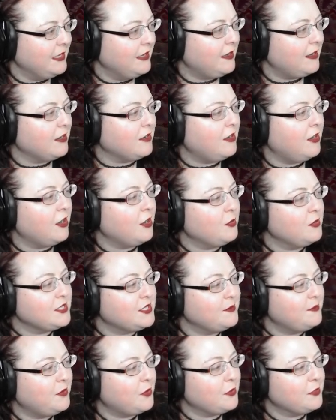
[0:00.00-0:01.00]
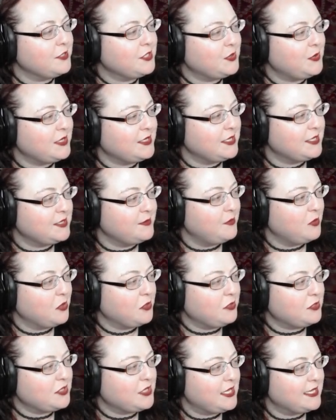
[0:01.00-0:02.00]
Our car was important to us as
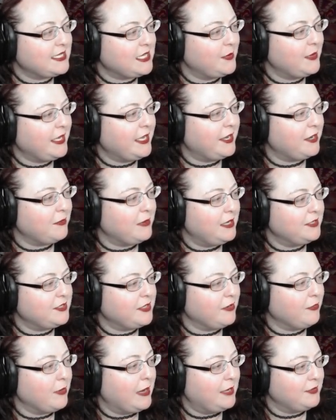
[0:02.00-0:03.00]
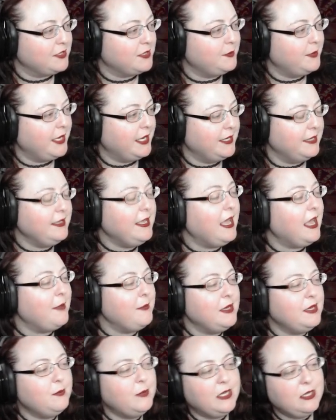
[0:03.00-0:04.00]
immortals, so that's how we get around our grounded vein. Yeah, I
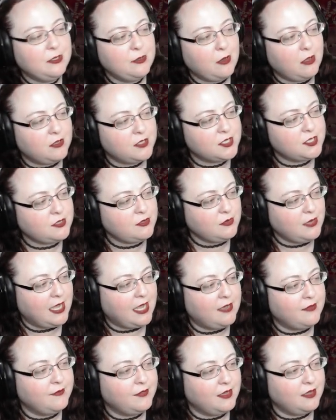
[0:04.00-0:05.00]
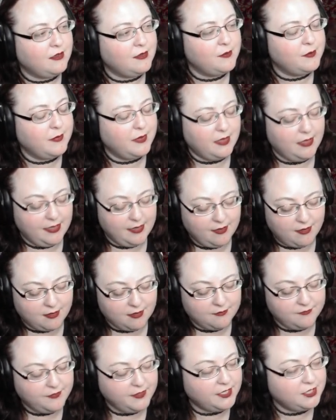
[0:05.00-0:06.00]
mean, we could also have an
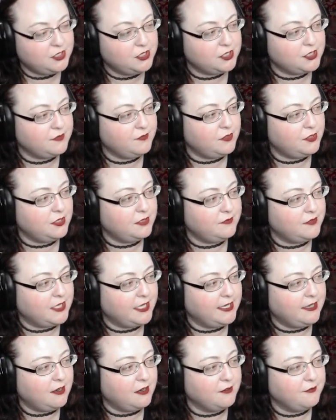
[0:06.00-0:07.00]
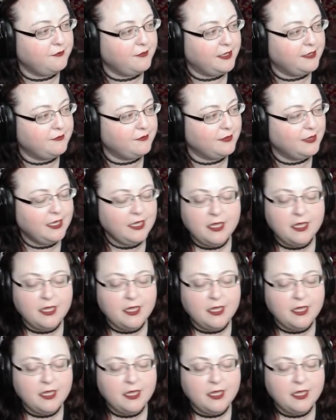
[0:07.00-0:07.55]
RV just full of, like, our favorite...